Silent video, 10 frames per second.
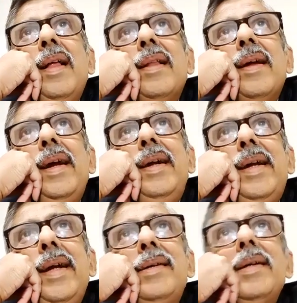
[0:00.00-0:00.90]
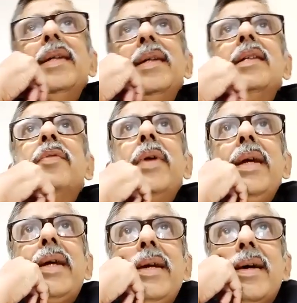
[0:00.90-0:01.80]
the intention is very
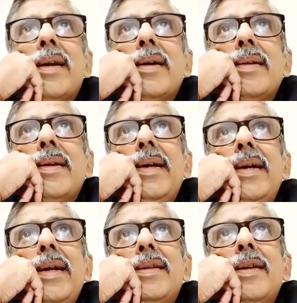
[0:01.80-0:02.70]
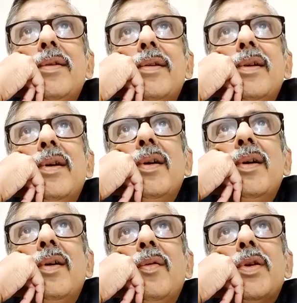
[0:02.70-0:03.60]
clear. The intention
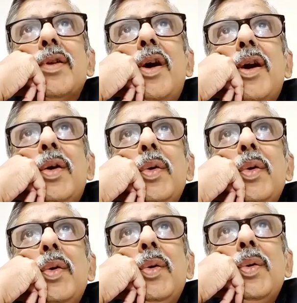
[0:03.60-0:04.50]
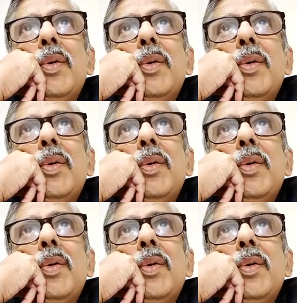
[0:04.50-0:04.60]
was not to